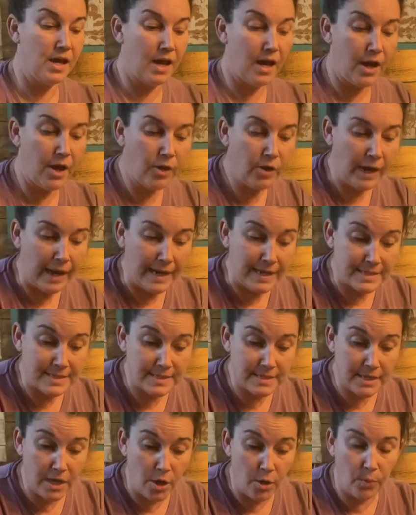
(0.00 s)
Okay,
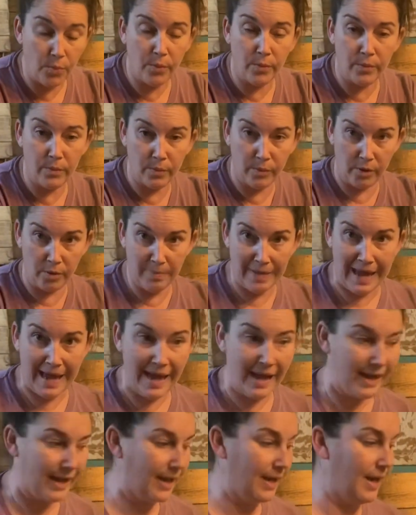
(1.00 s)
so we're
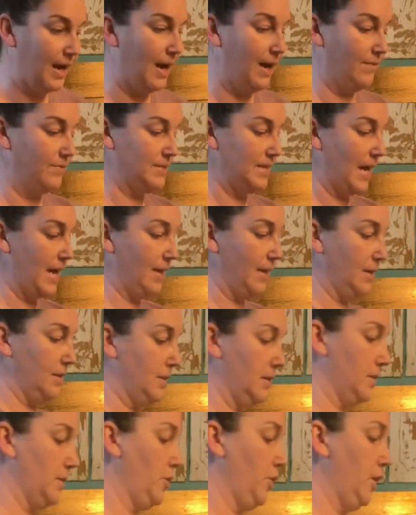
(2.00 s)
back, and I have taken
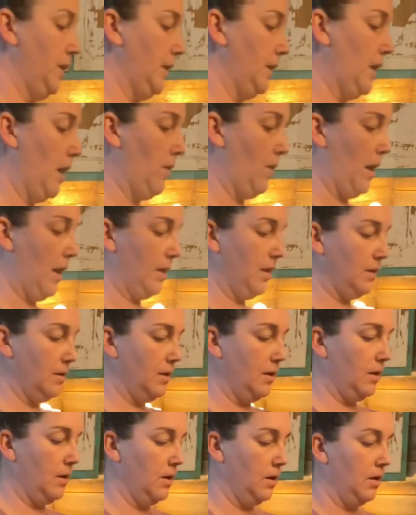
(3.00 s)
the cookie dough out of the
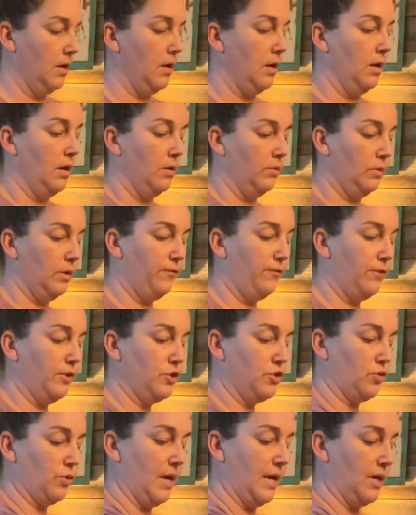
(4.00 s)

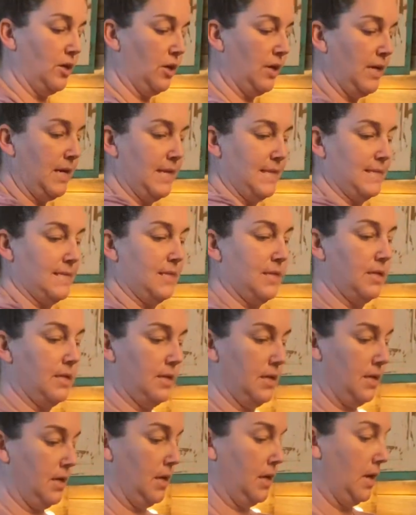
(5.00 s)
refrigerator. It has
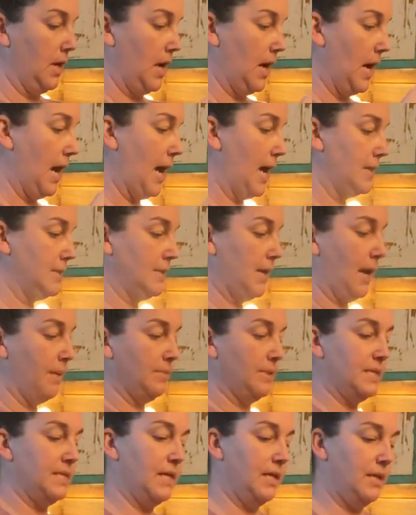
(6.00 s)
had time
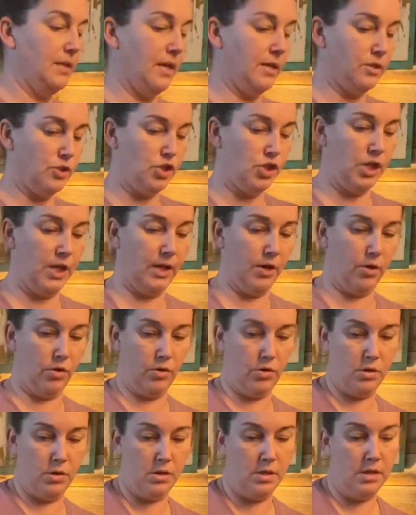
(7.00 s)
to sit in there and
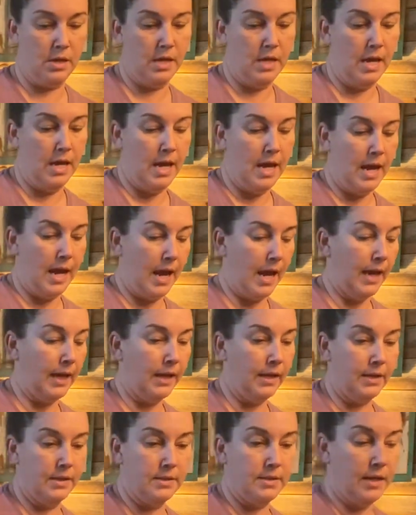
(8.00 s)
chill.
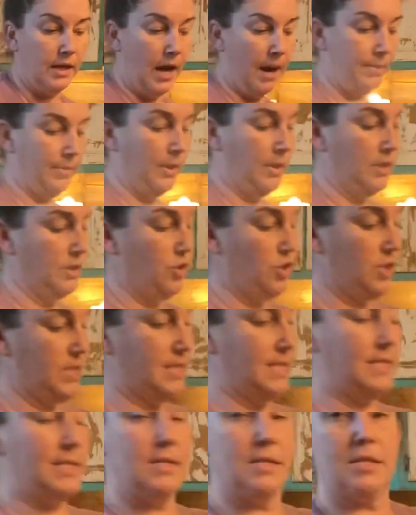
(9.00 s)
And I'm going to just
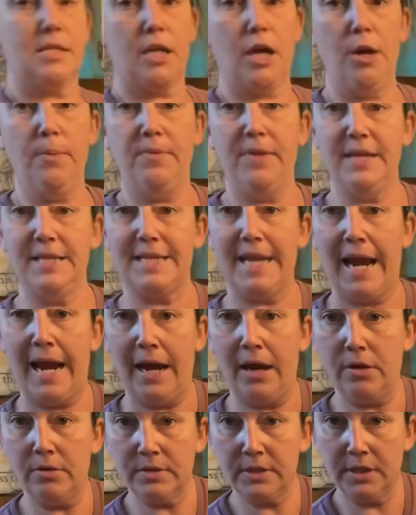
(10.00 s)
scoop this
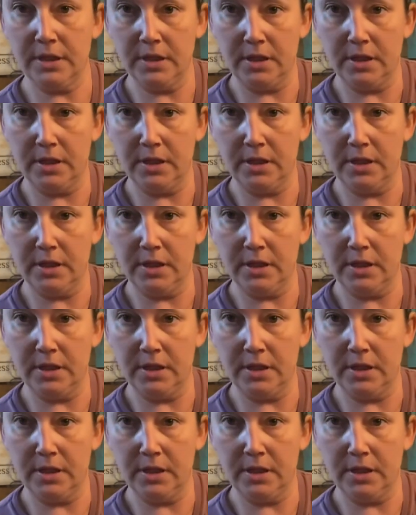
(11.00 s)
out